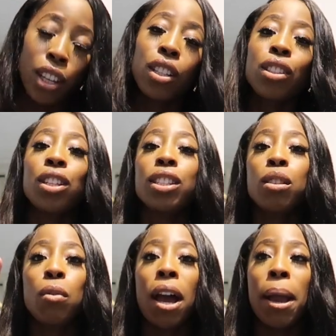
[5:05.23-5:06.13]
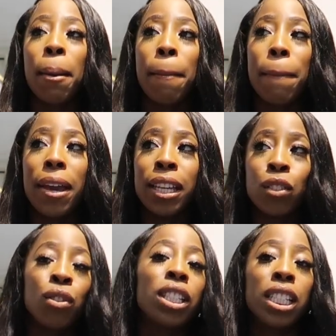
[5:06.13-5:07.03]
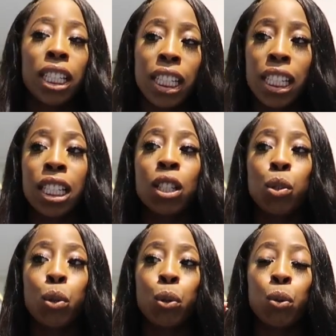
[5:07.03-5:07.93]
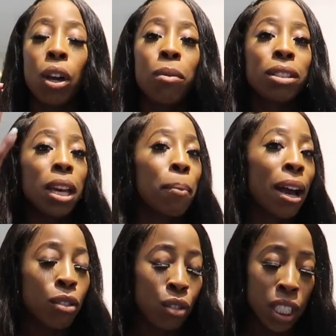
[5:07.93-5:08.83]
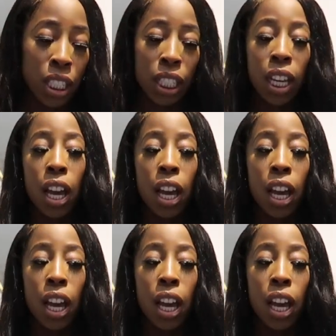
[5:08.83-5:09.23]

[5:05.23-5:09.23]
So this is why it's really key to um, set boundaries.